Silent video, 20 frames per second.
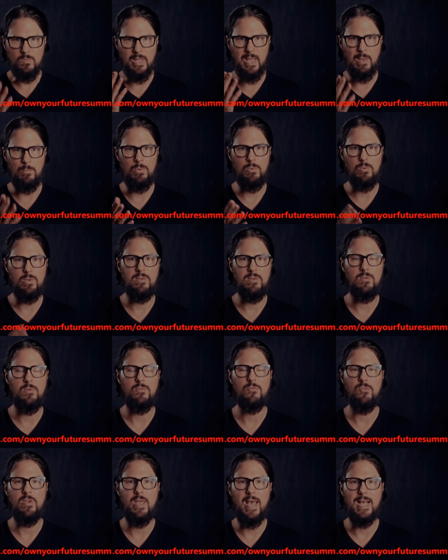and we will give you
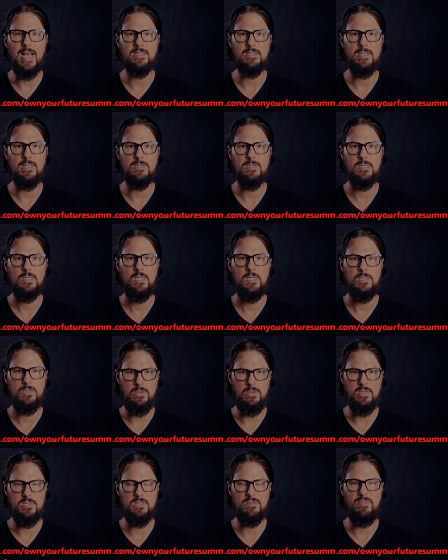free access
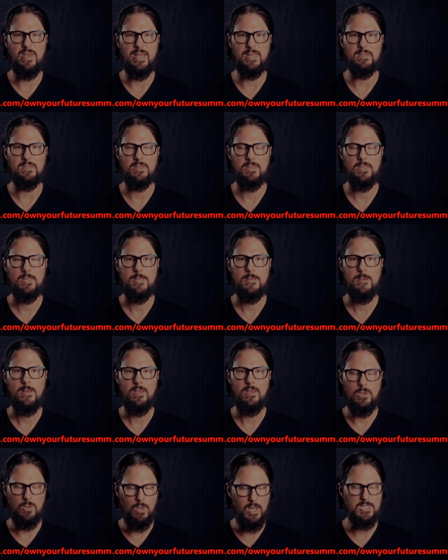to this event.
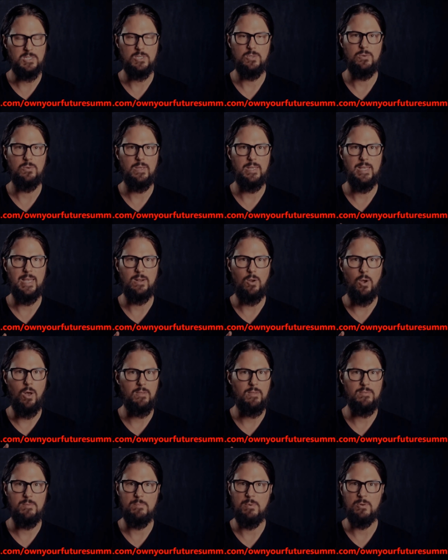You'll also get
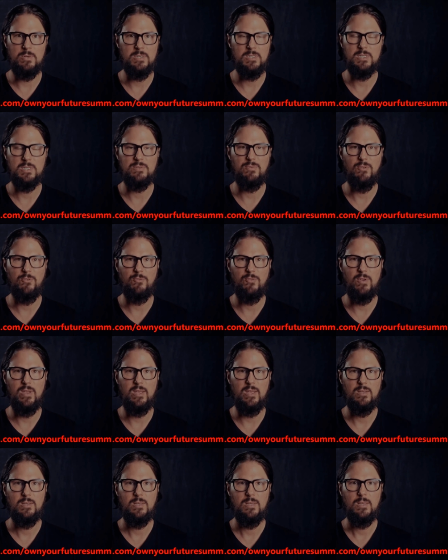all of the bonuses for
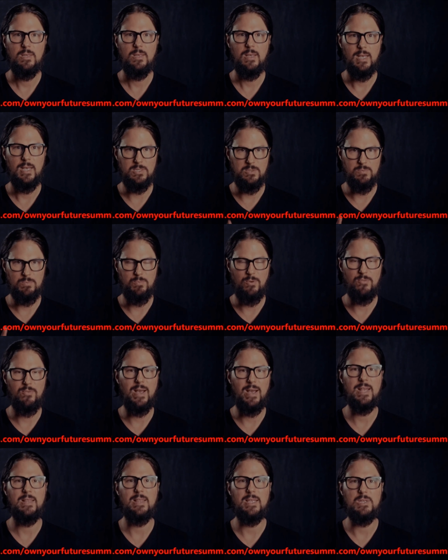free, as
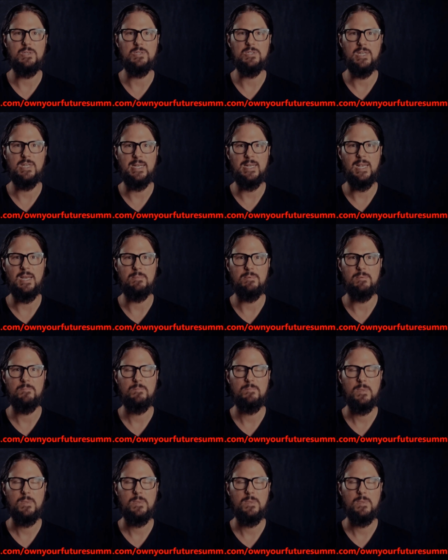provided that you sign up.